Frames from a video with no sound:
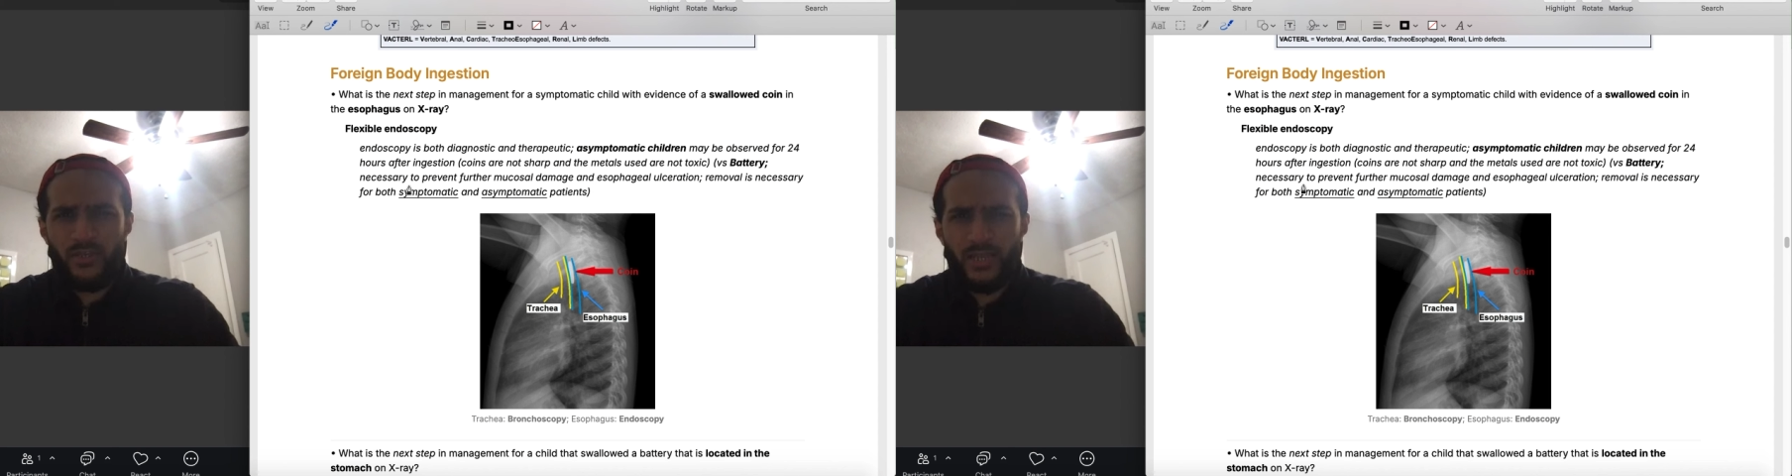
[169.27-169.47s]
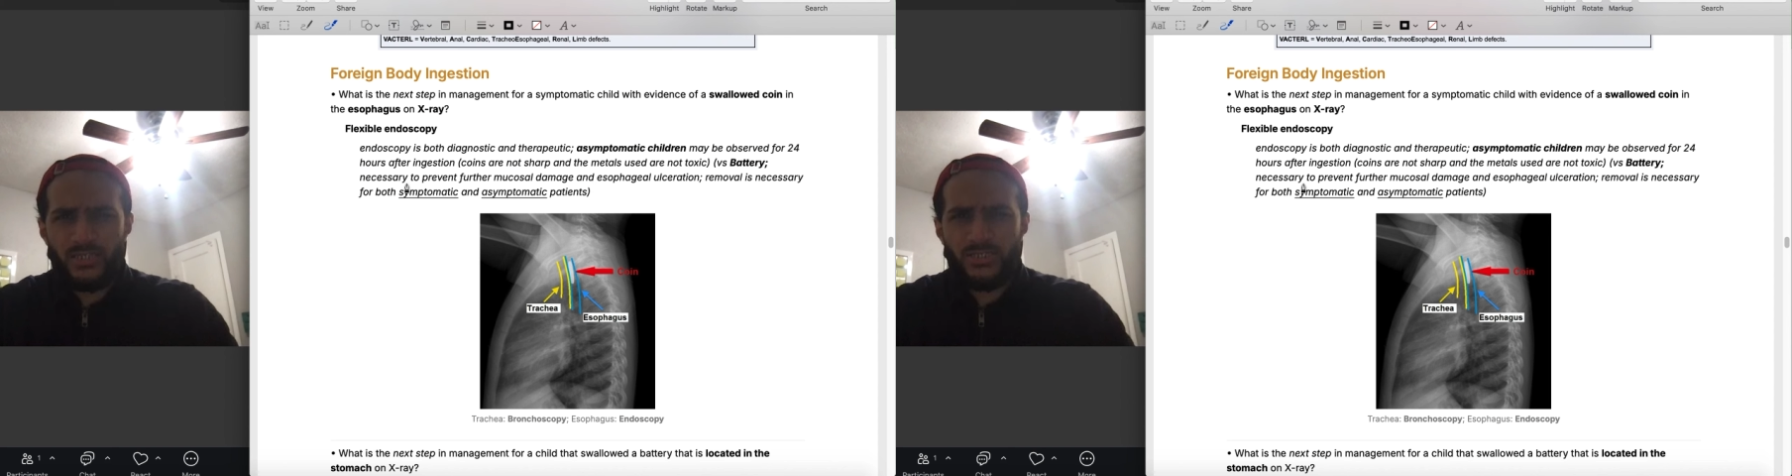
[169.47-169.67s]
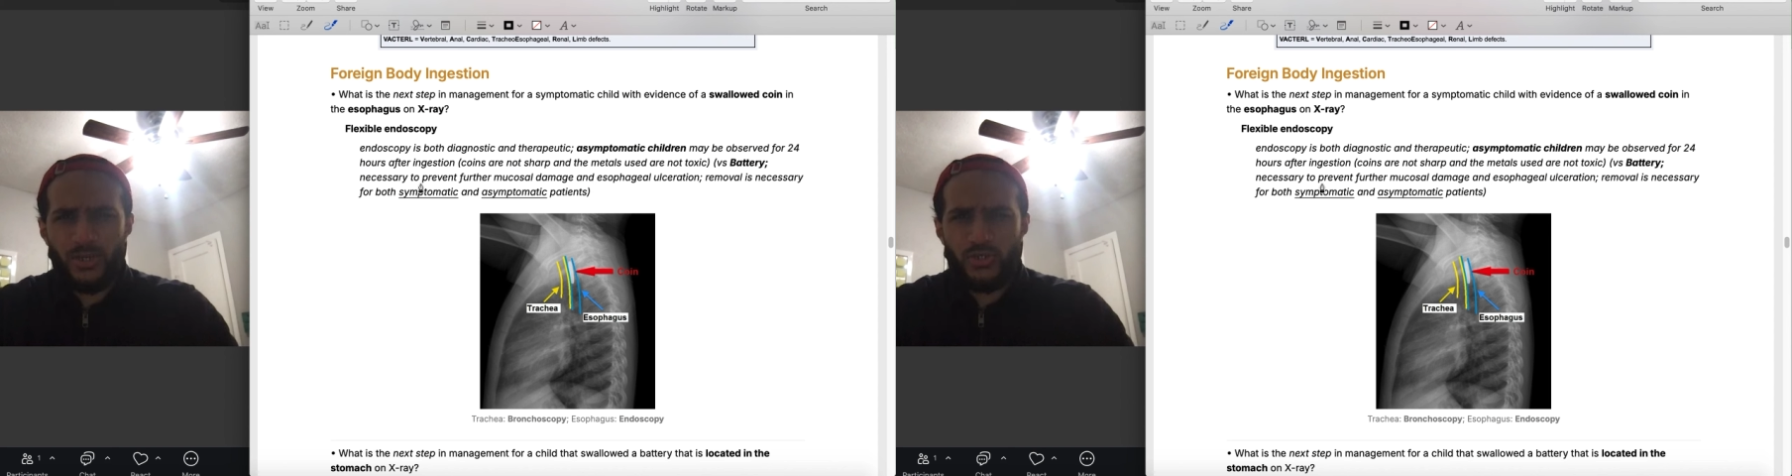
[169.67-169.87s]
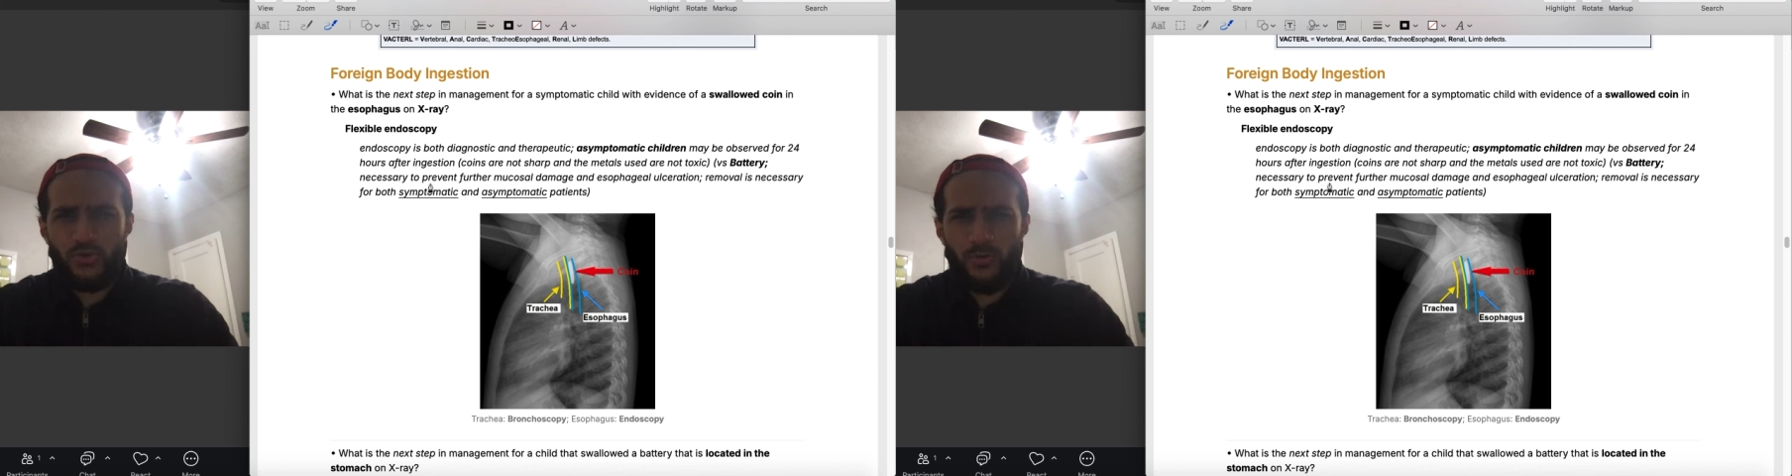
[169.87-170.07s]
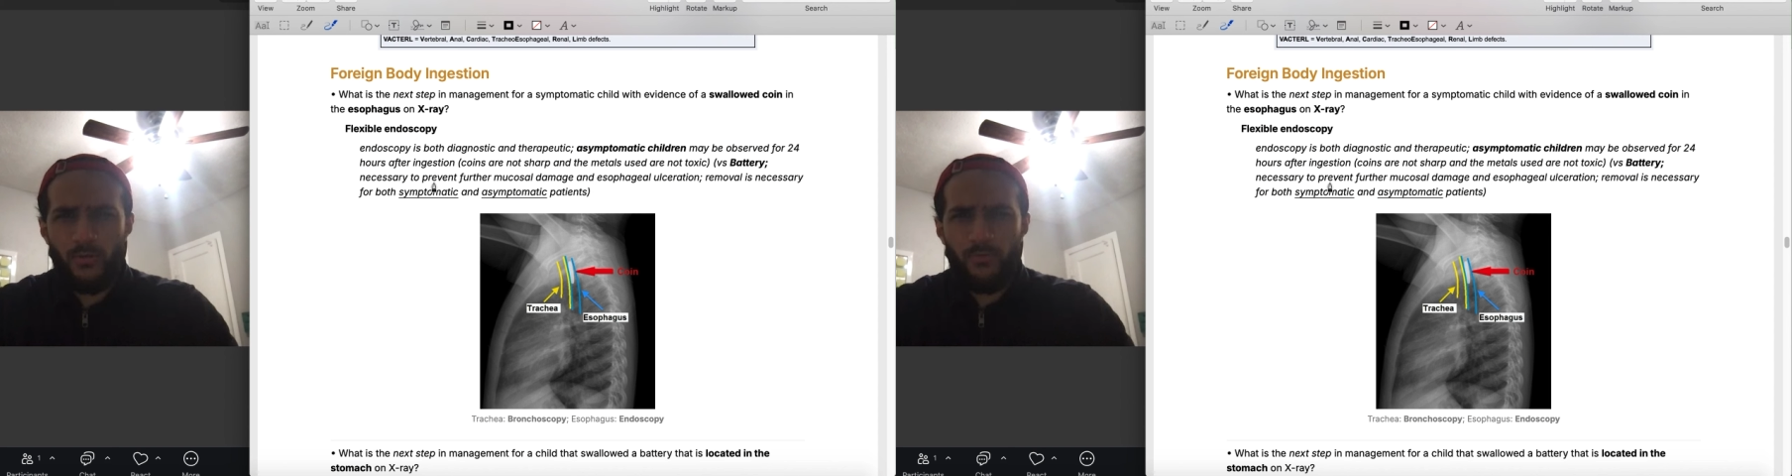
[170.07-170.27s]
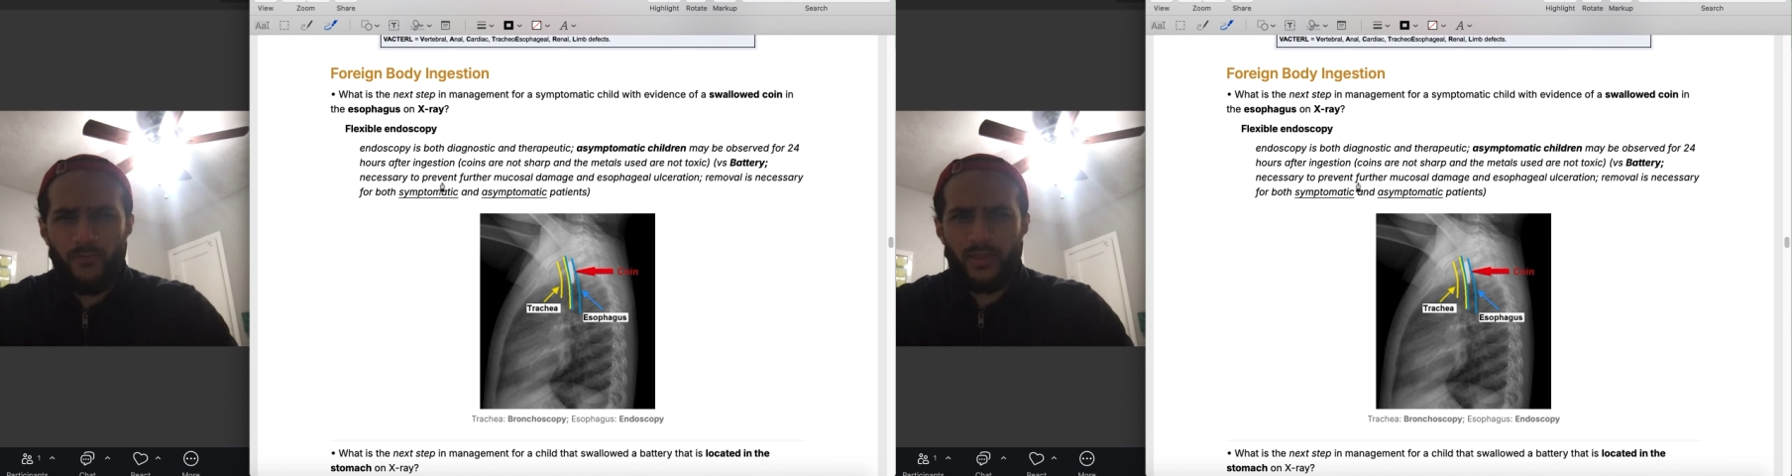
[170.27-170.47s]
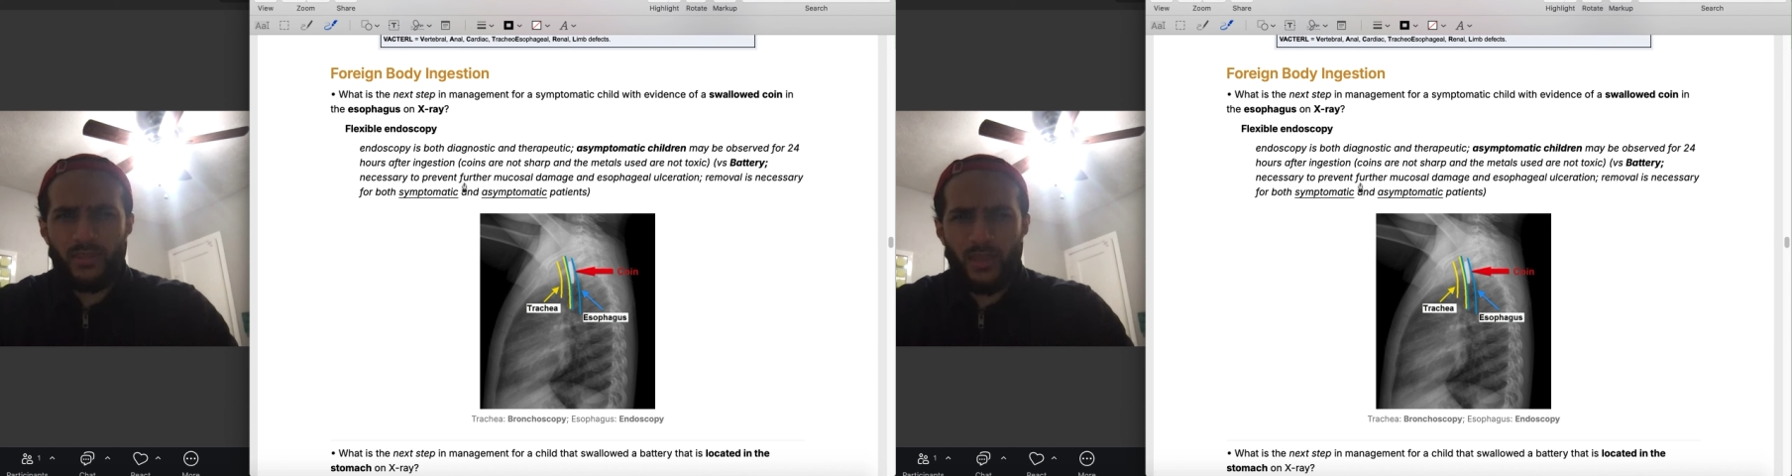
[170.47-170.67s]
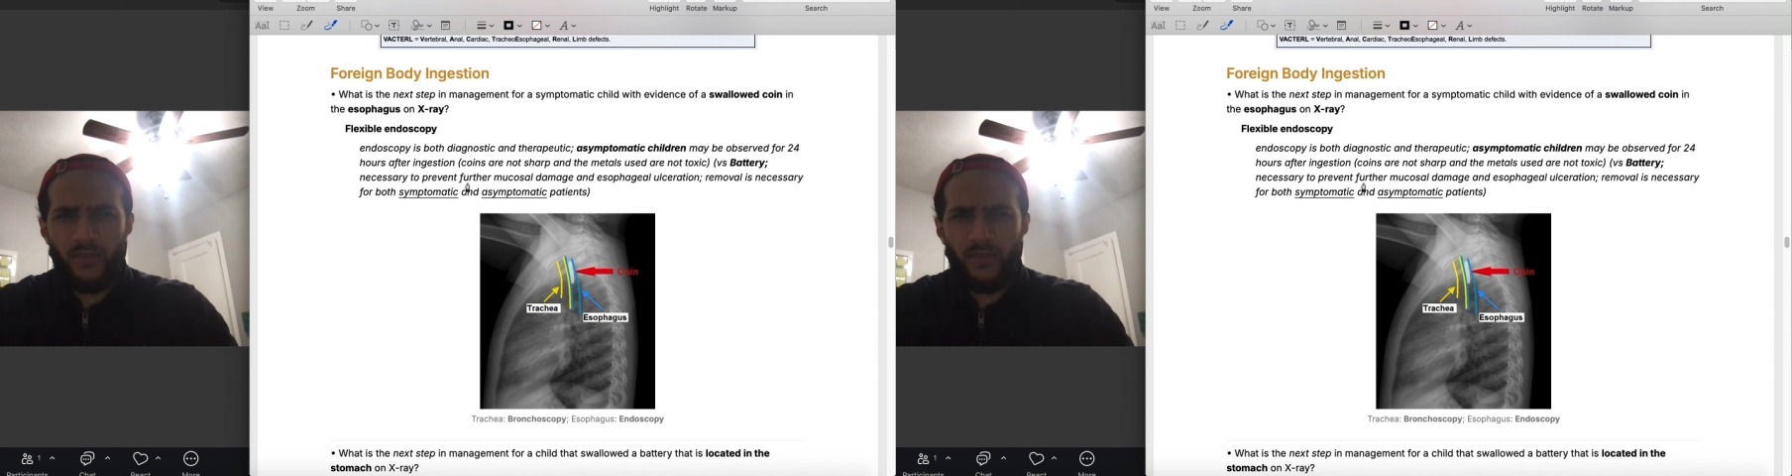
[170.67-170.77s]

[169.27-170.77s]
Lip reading: necessary to prevent